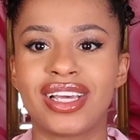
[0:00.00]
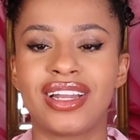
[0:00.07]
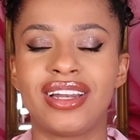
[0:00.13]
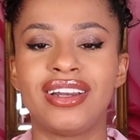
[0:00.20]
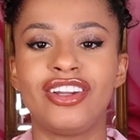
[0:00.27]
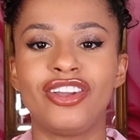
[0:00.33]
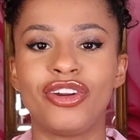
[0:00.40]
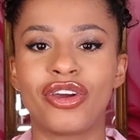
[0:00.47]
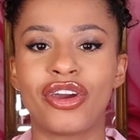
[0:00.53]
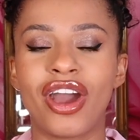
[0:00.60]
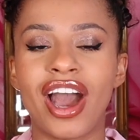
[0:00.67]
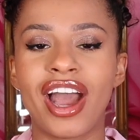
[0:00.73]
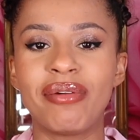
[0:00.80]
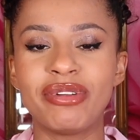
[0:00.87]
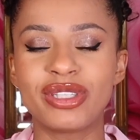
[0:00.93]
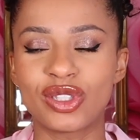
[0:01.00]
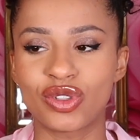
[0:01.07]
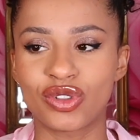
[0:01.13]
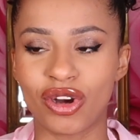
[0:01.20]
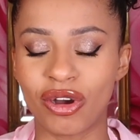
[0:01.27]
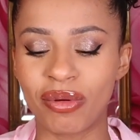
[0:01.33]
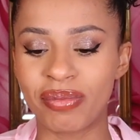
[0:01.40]
And, you know, I'm a
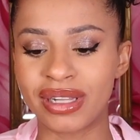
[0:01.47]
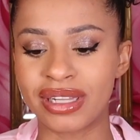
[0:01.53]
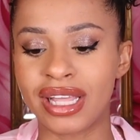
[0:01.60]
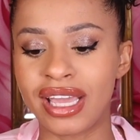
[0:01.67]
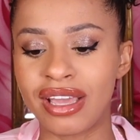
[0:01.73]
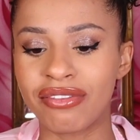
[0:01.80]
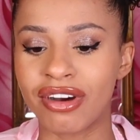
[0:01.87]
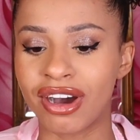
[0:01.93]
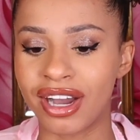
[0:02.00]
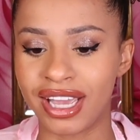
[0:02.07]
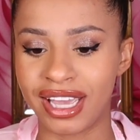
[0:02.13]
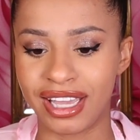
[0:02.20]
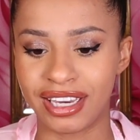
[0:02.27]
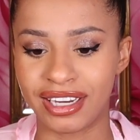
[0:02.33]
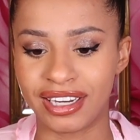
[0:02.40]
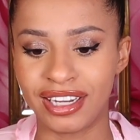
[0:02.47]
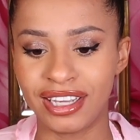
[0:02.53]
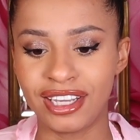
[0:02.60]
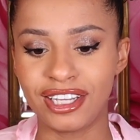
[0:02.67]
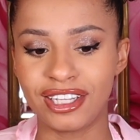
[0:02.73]
strong believer in